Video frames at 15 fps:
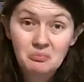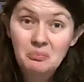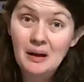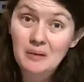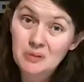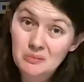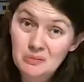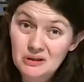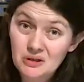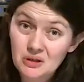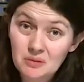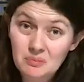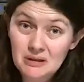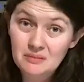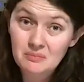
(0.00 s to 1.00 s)
Peppermint
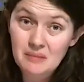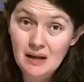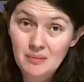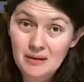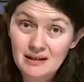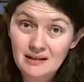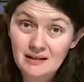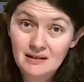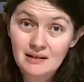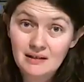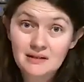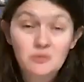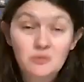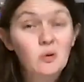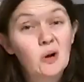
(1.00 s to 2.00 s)
could be a maybe.
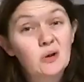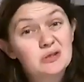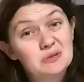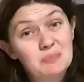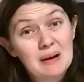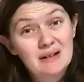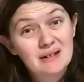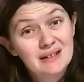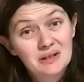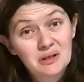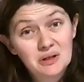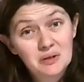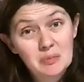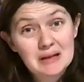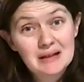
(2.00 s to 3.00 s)
Rosemary
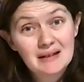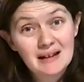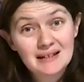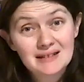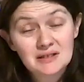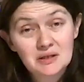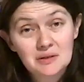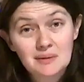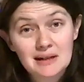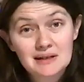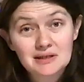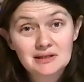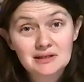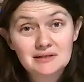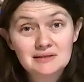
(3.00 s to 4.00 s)
could be a nice
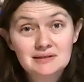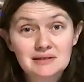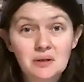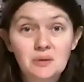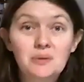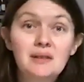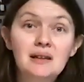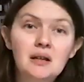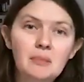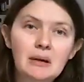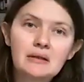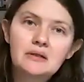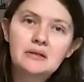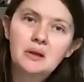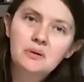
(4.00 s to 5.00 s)
direction. So think about
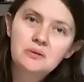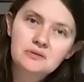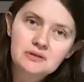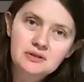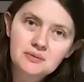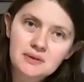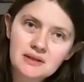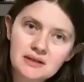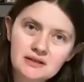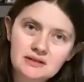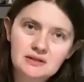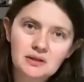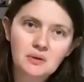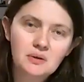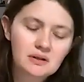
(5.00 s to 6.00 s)
those 3 as
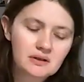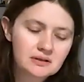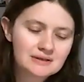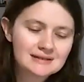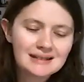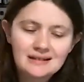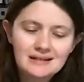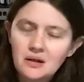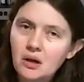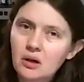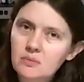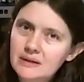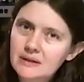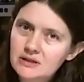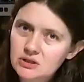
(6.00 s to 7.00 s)
your seniol
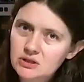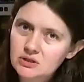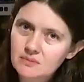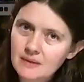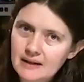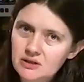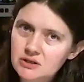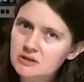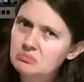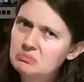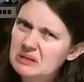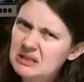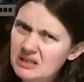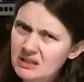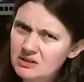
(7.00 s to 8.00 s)
rich direction
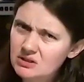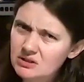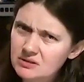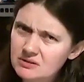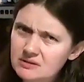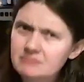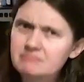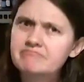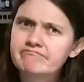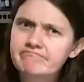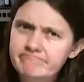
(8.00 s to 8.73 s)
potentials.